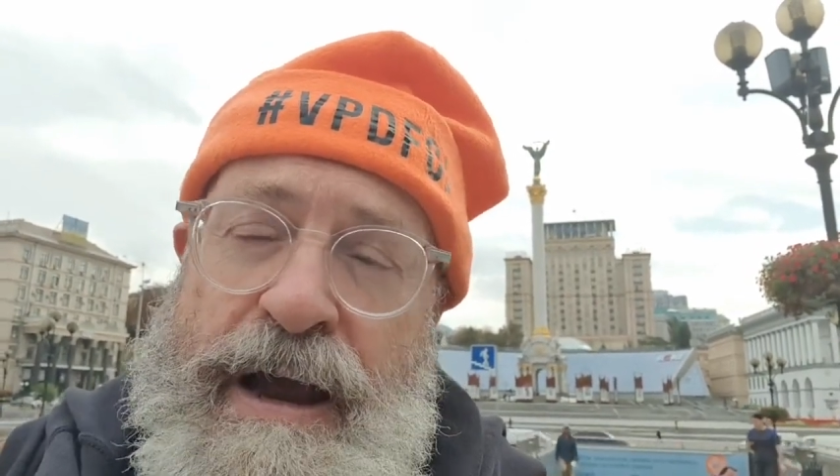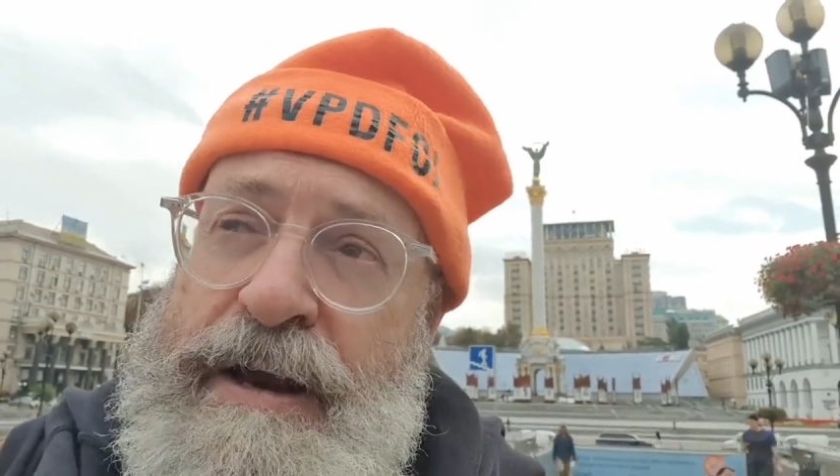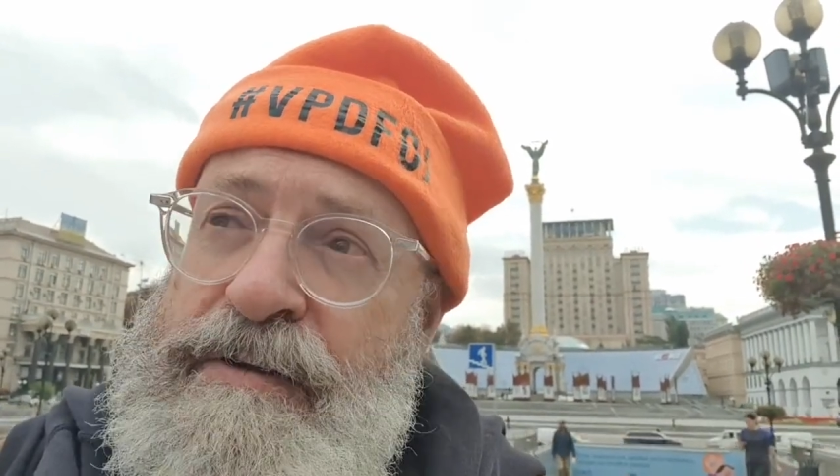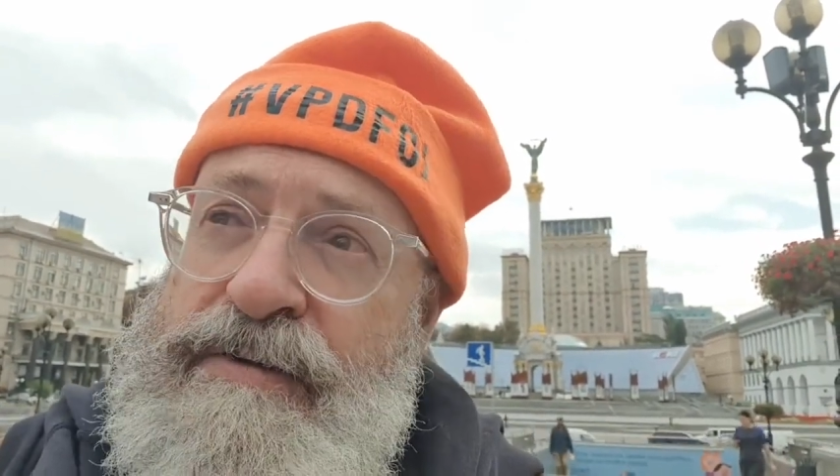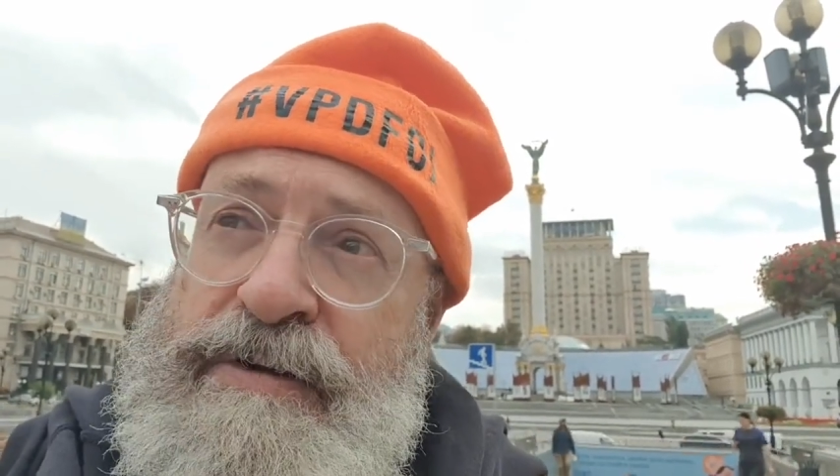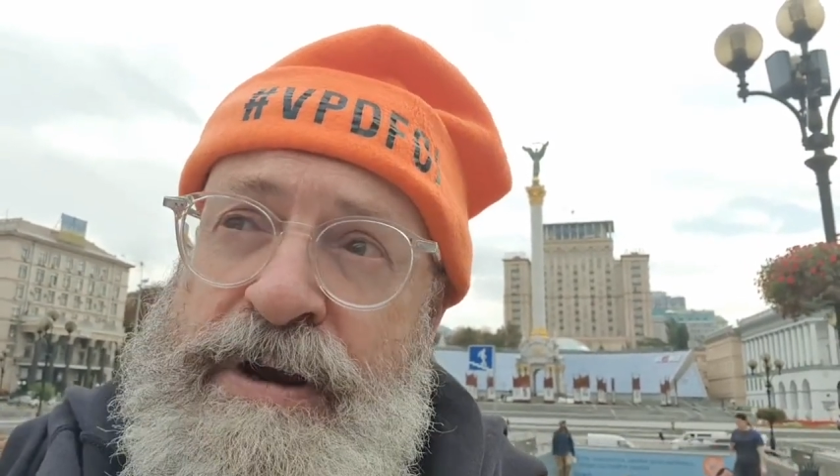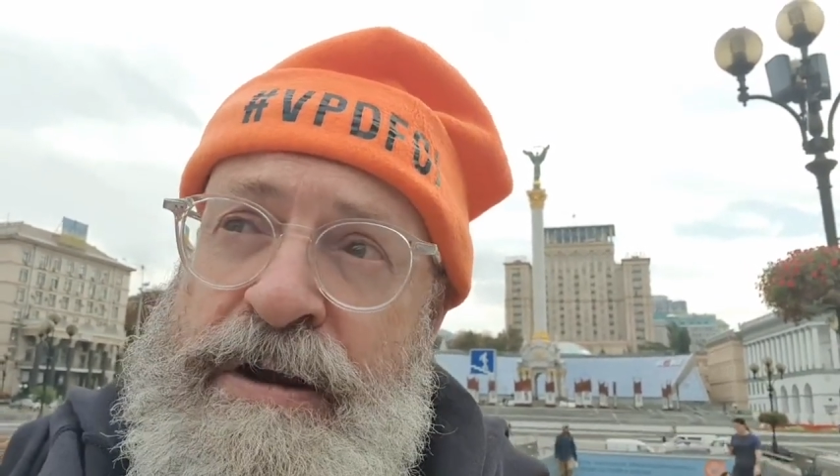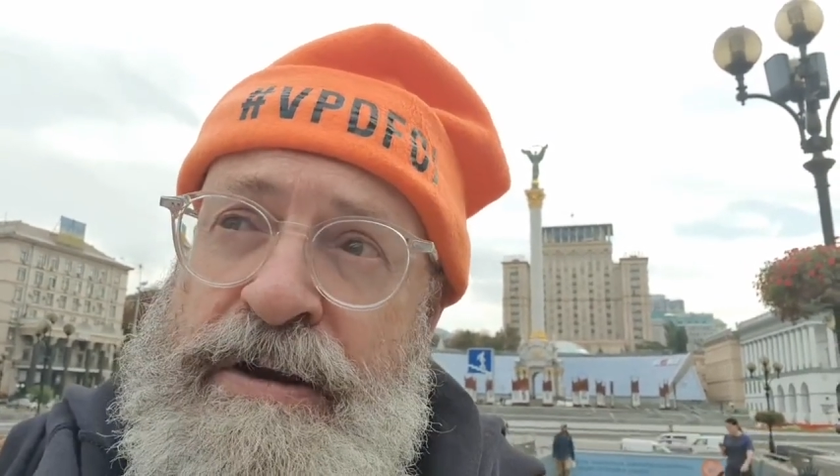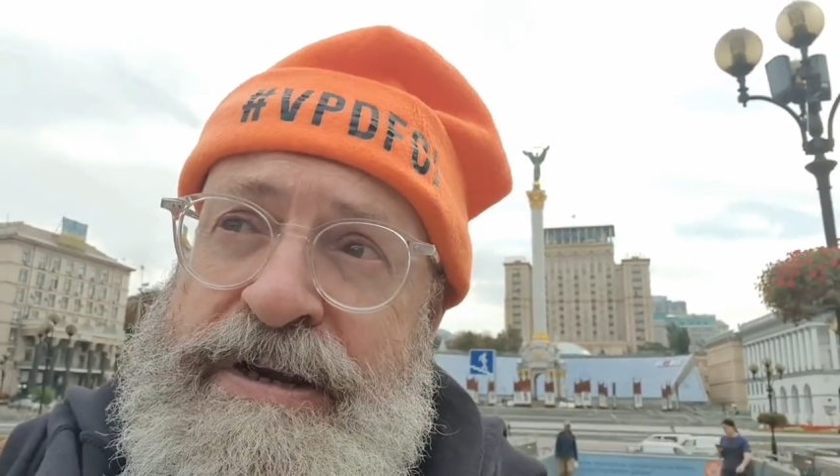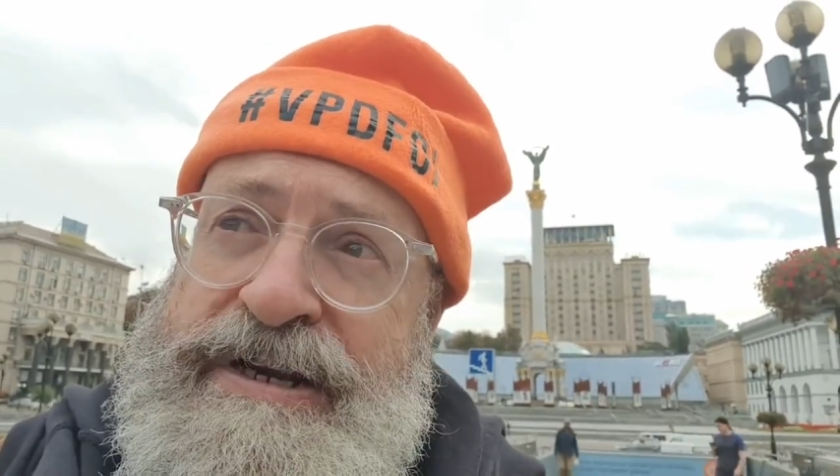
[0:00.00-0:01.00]
And if you
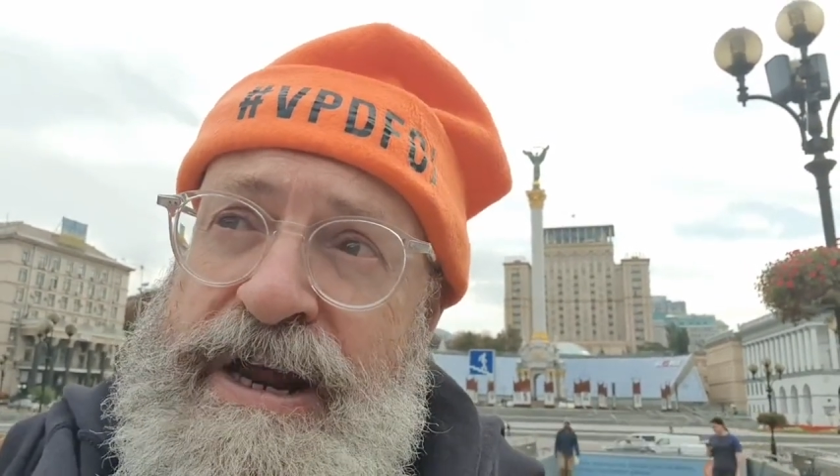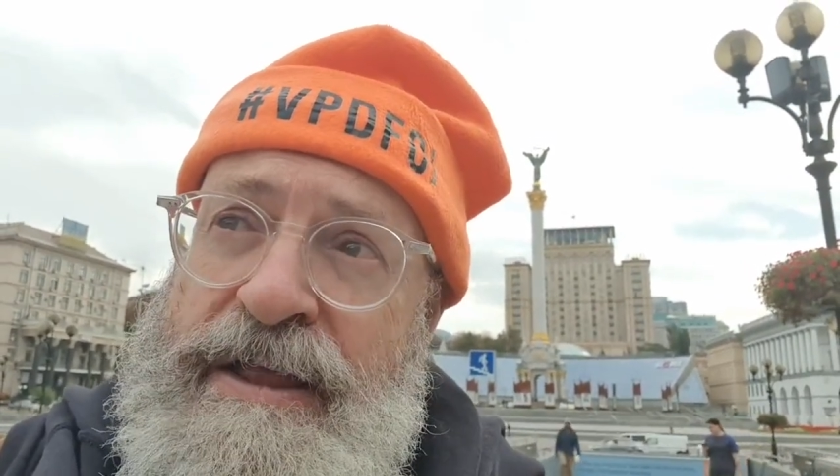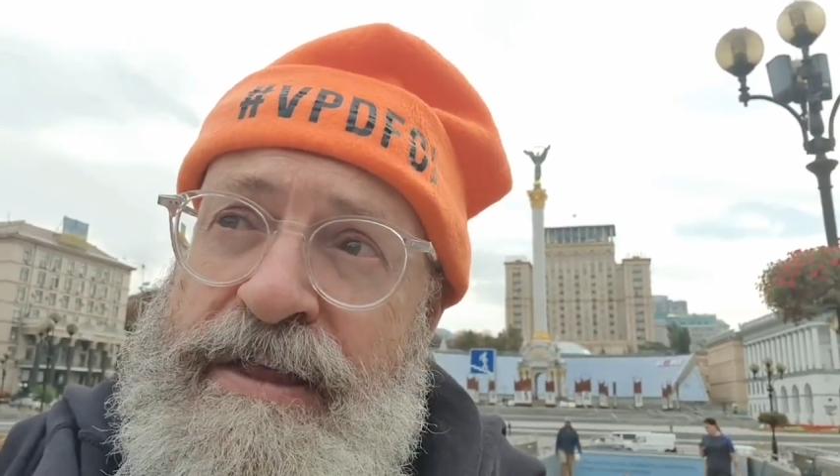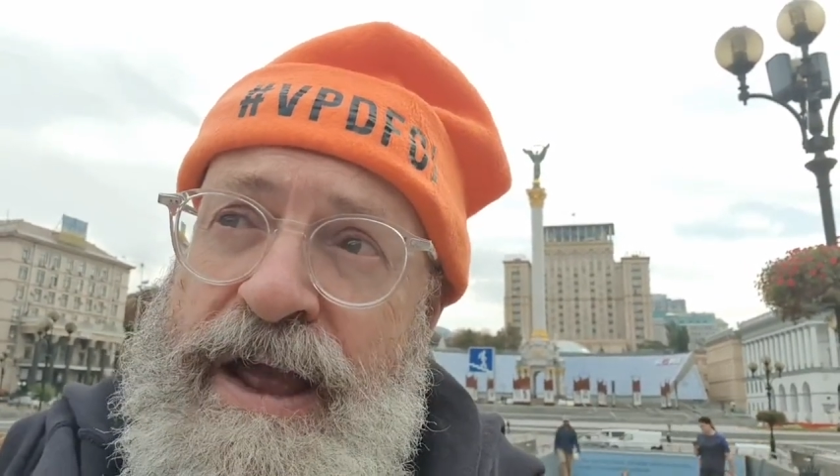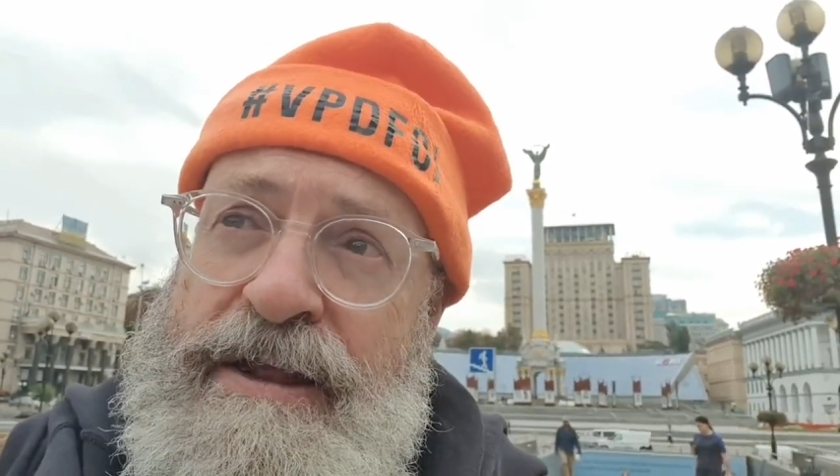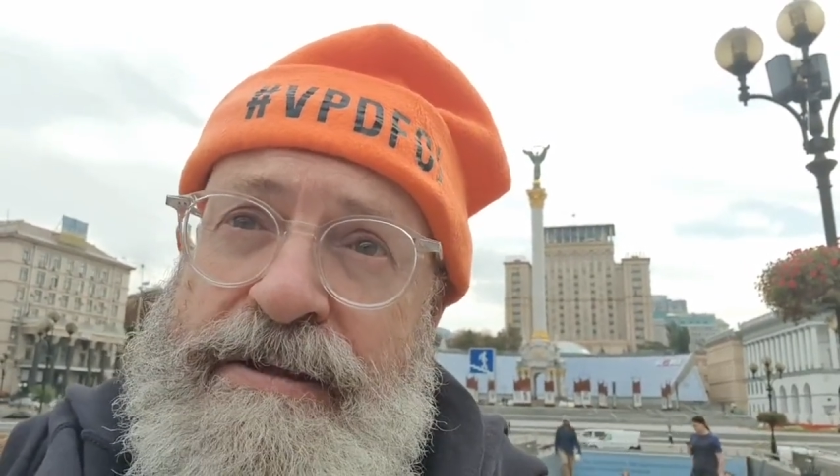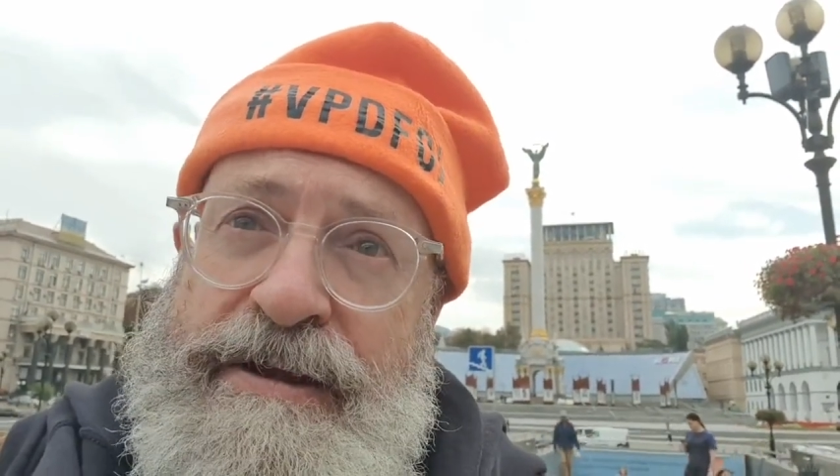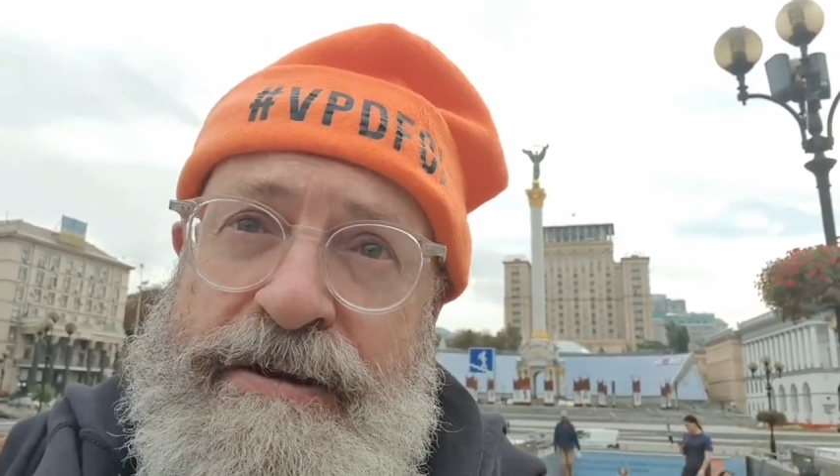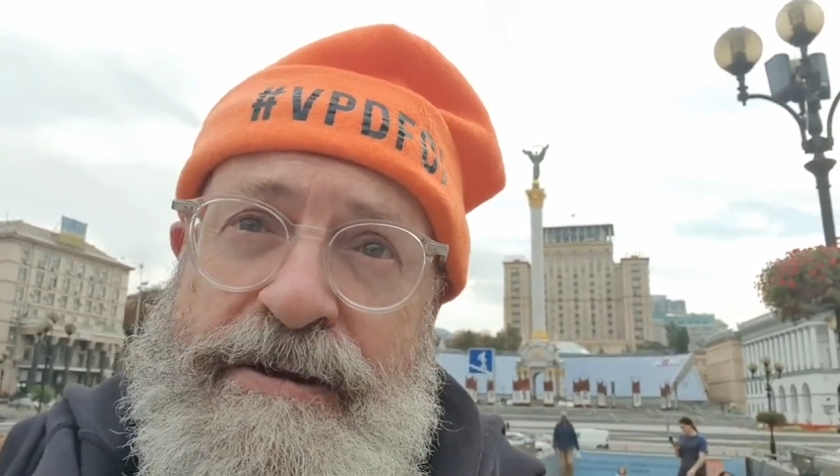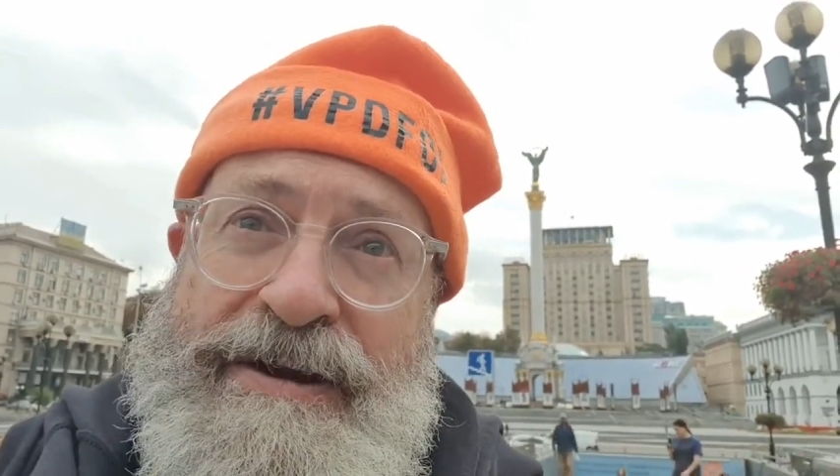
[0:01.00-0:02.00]
don't understand that,
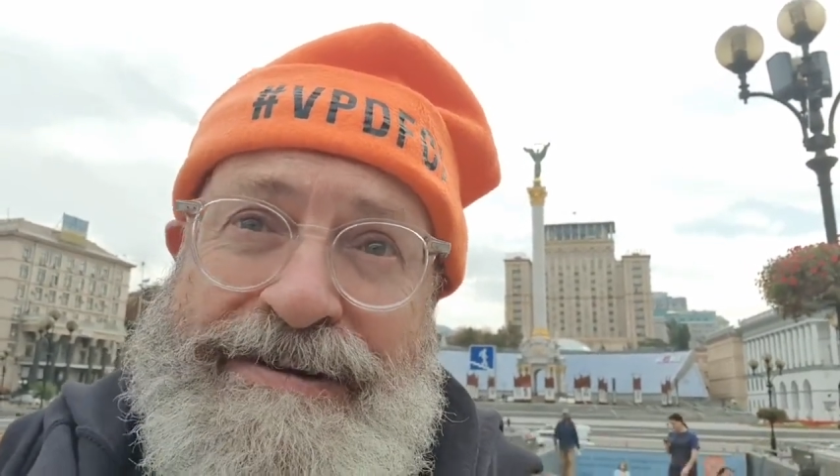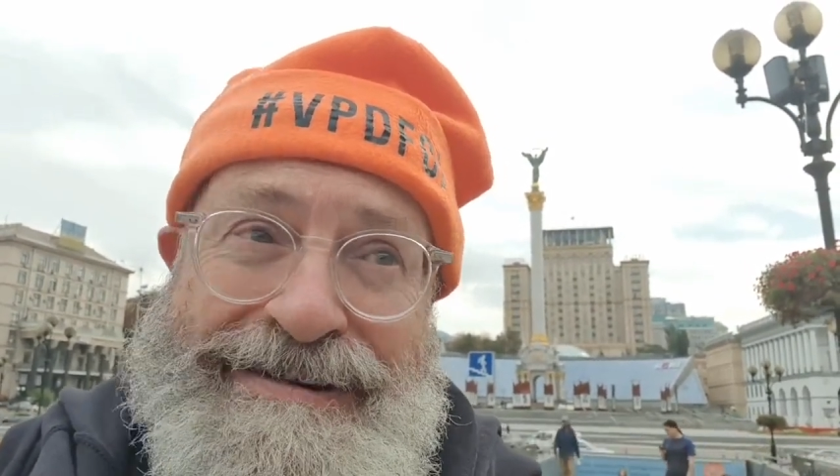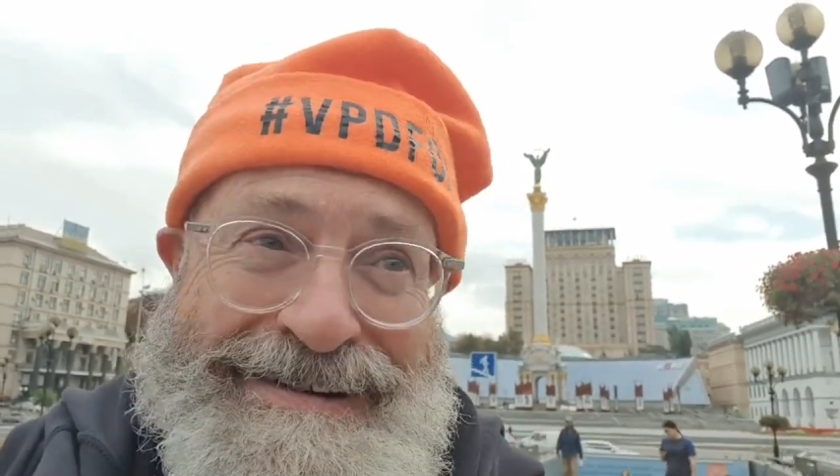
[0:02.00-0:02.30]
then